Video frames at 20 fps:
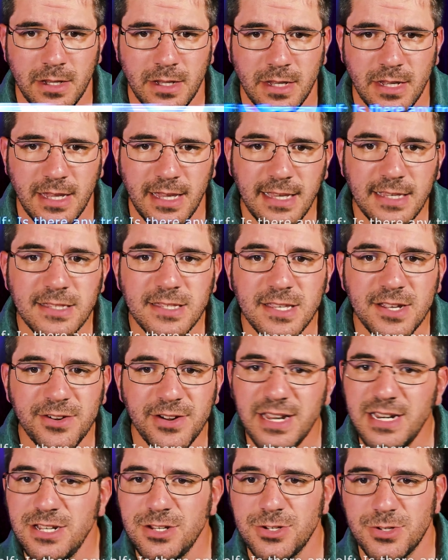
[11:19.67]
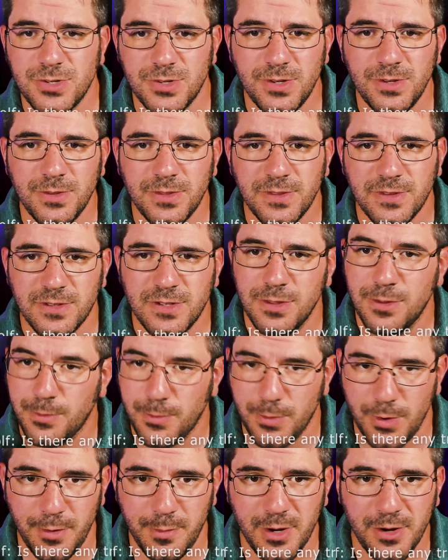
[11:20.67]
Is there any truth to the
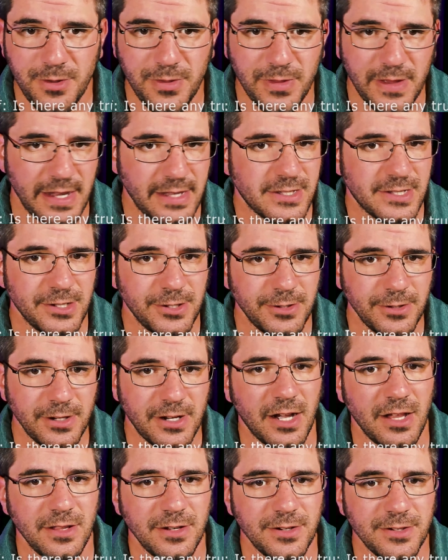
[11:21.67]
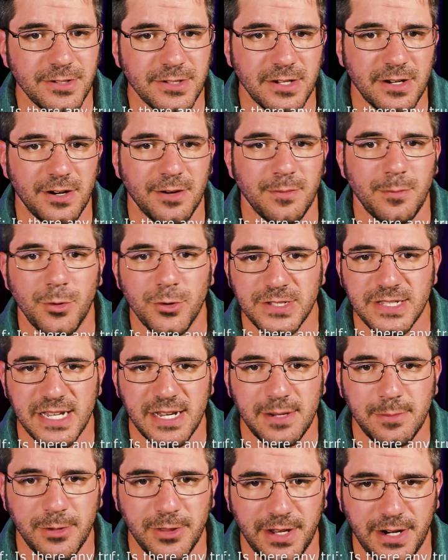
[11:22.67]
rumor that certain colors are more
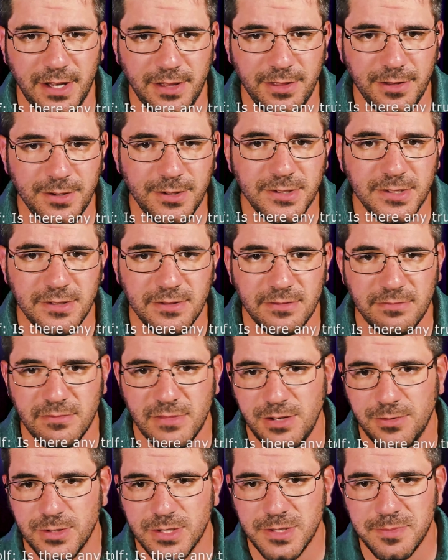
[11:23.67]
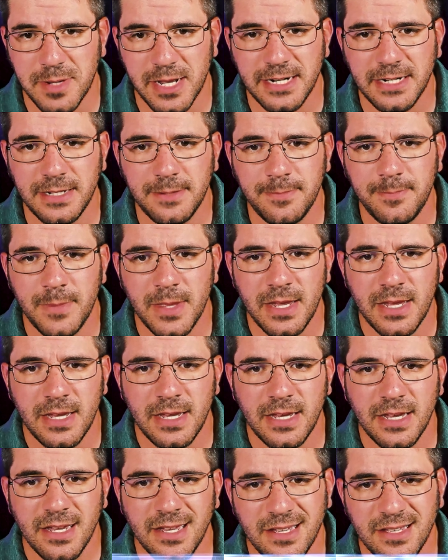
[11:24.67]
stable than others? He responded,
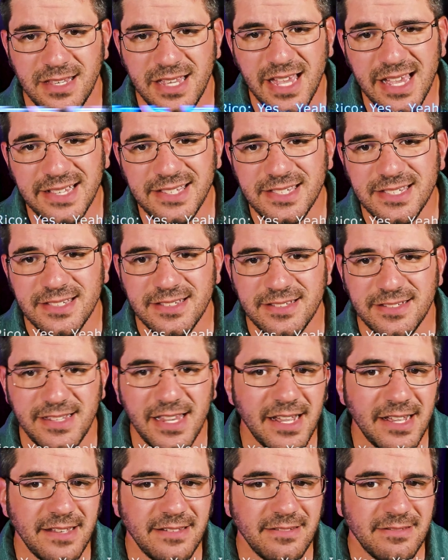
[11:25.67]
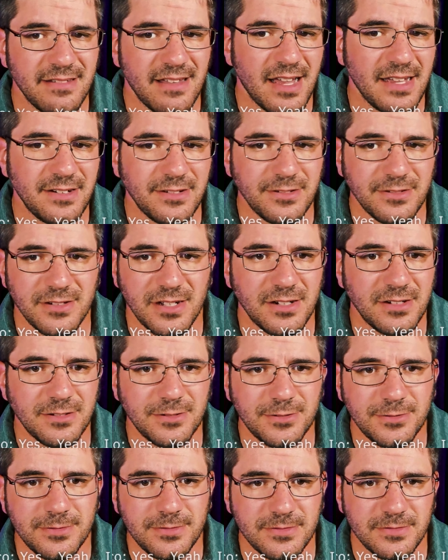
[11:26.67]
yes, yeah, I don't
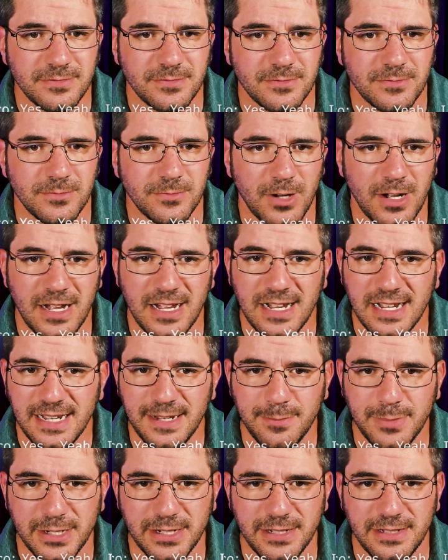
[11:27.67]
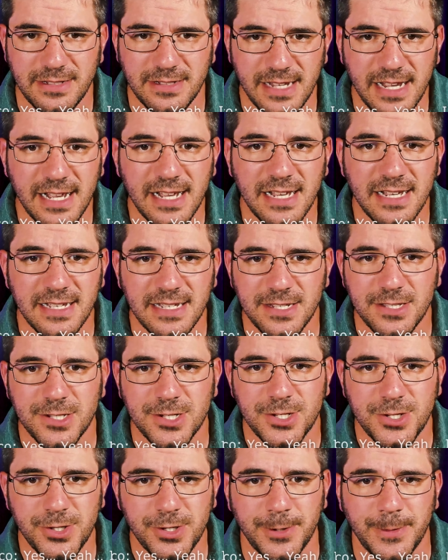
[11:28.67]
know why, but yeah, it's
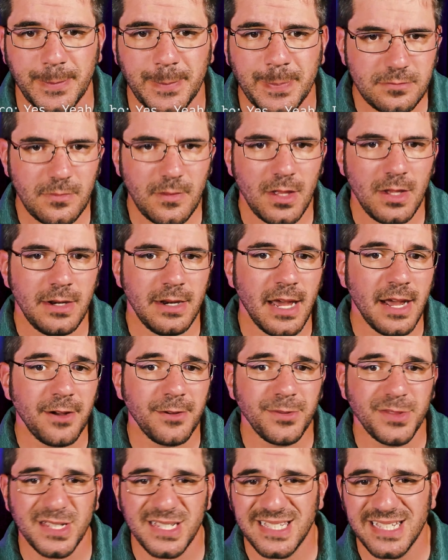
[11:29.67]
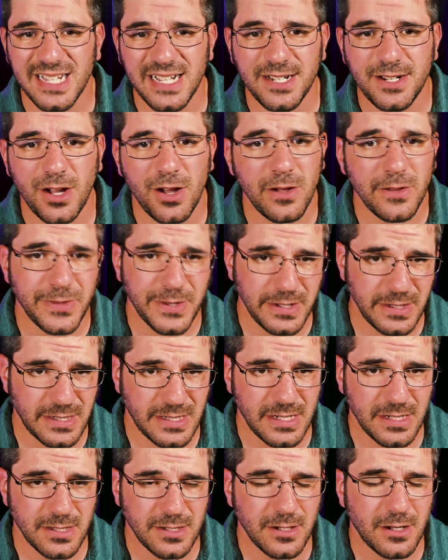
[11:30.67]
true. Now, the site All Things
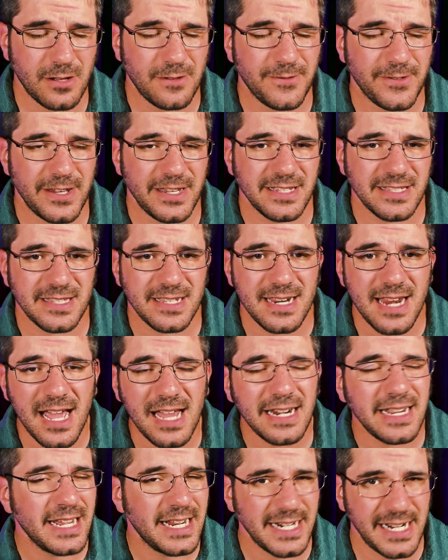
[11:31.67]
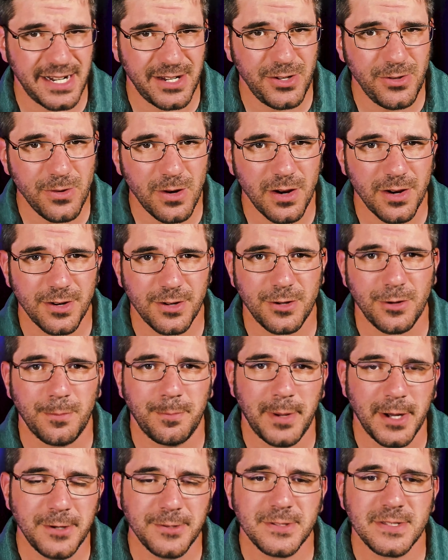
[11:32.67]
Disc Golf has not had a new article
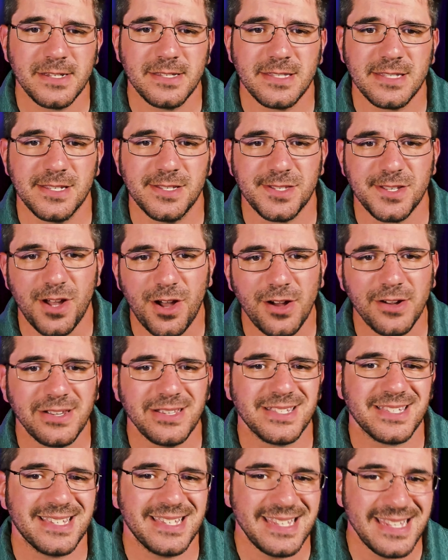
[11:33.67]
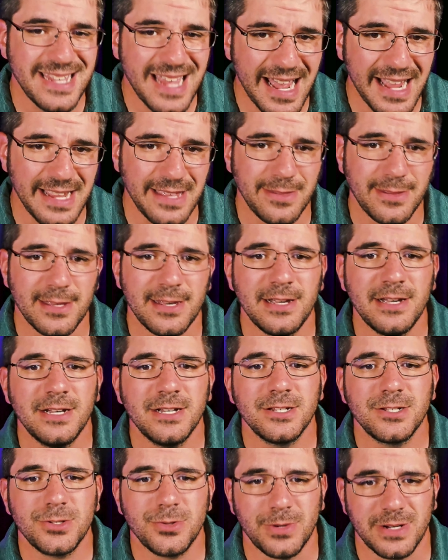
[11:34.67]
posted since August 9th,
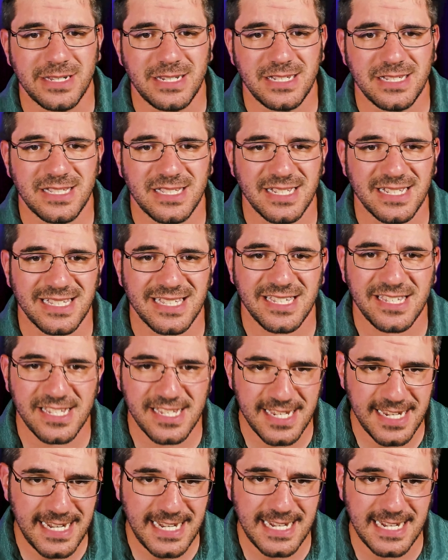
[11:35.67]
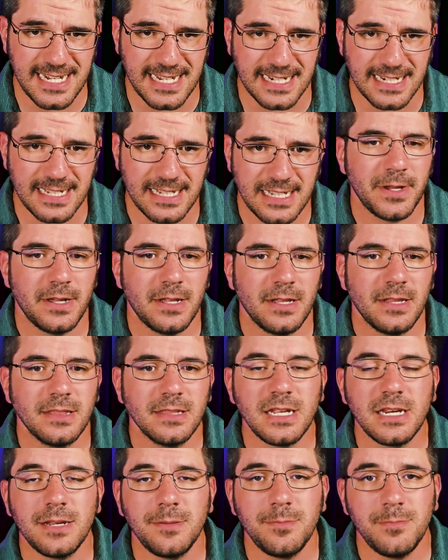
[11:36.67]
2016,
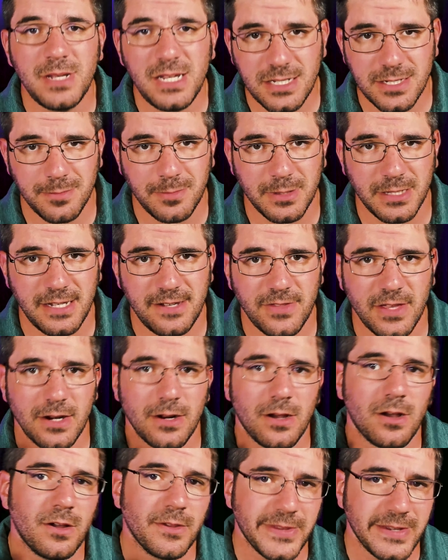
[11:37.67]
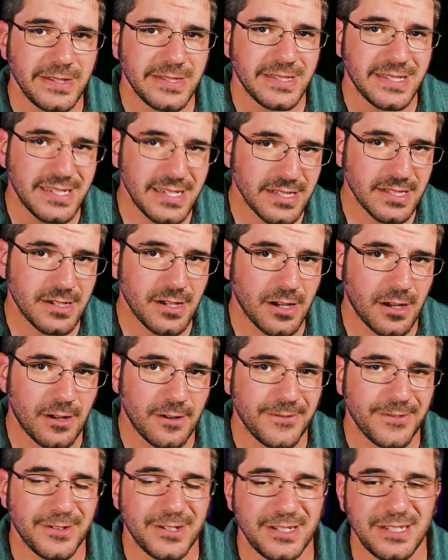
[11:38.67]
leading me to believe that All Things Disc
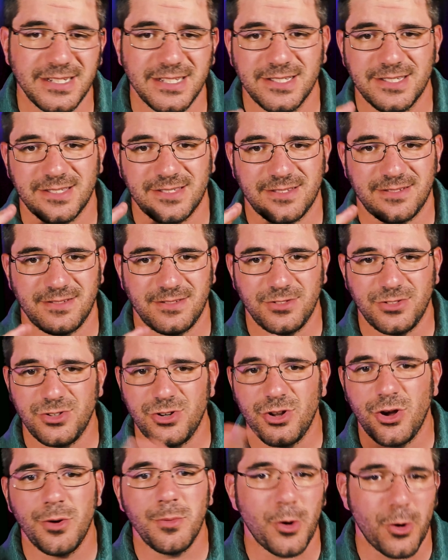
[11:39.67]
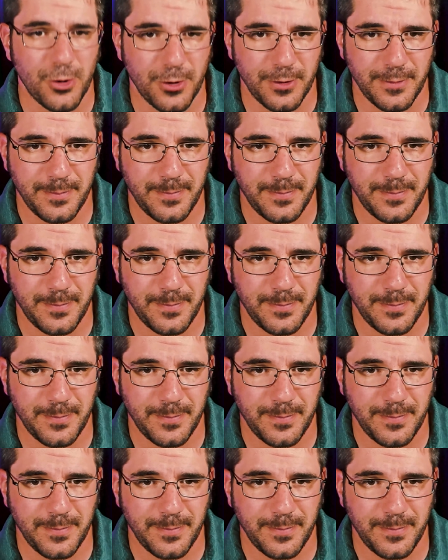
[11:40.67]
Golf is no more.